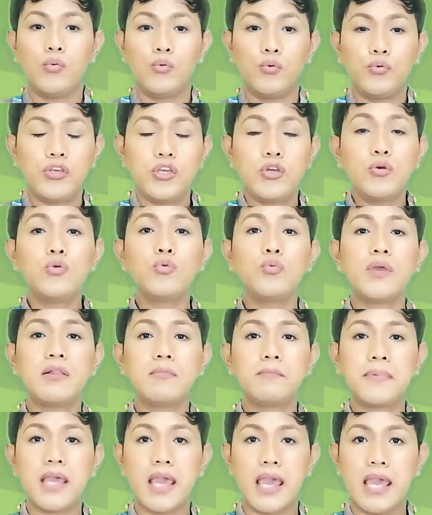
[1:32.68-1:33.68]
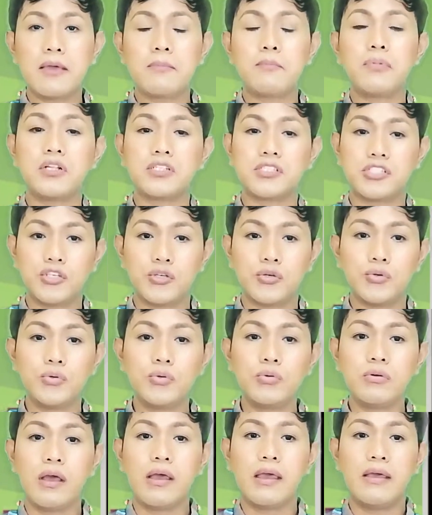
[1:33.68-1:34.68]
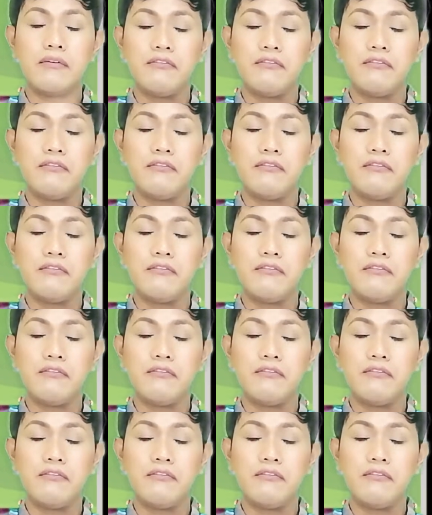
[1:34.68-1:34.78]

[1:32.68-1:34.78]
you will be able to